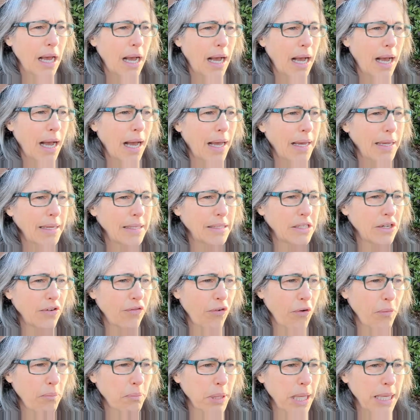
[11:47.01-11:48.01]
in
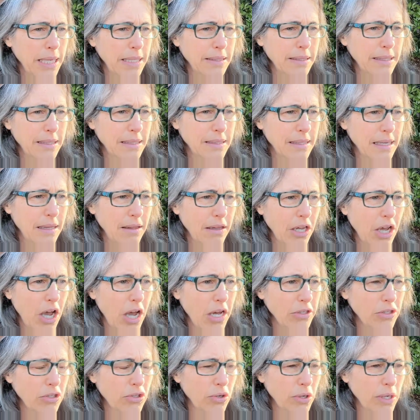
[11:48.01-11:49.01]
different places in the
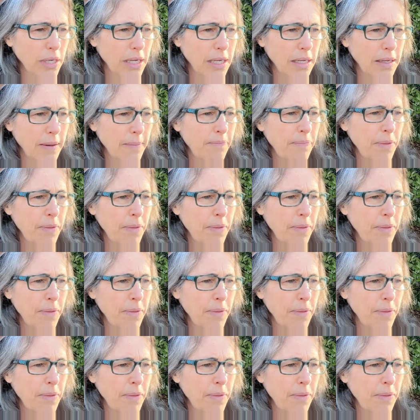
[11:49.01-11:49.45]
country,